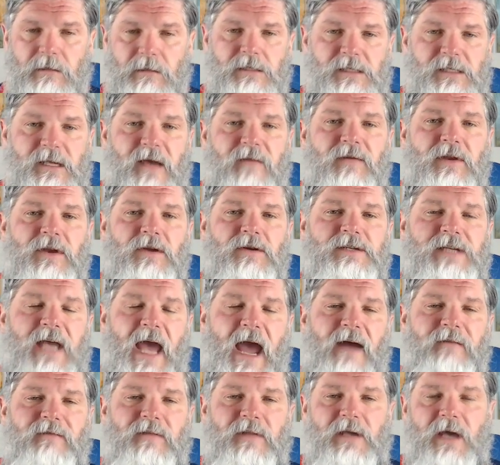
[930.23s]
7 years
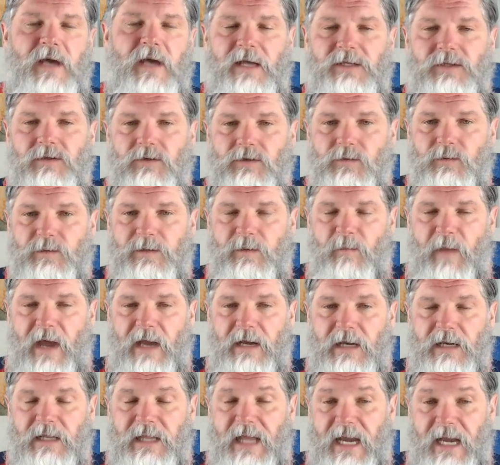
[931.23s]
after the Constitution was
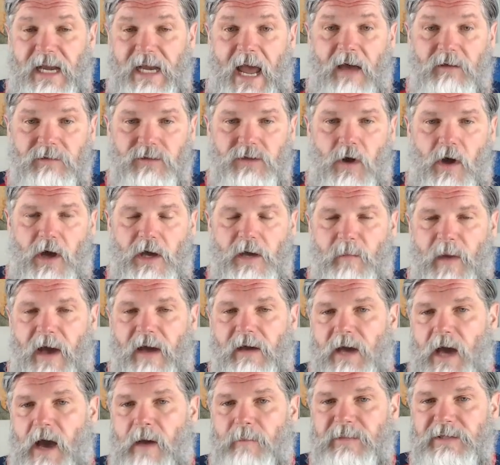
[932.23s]
amended, they now talk
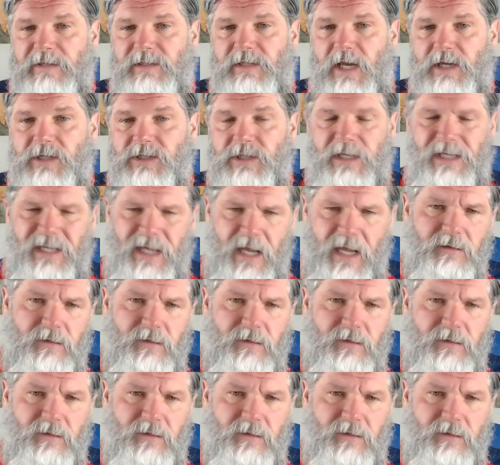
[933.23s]
about compensation.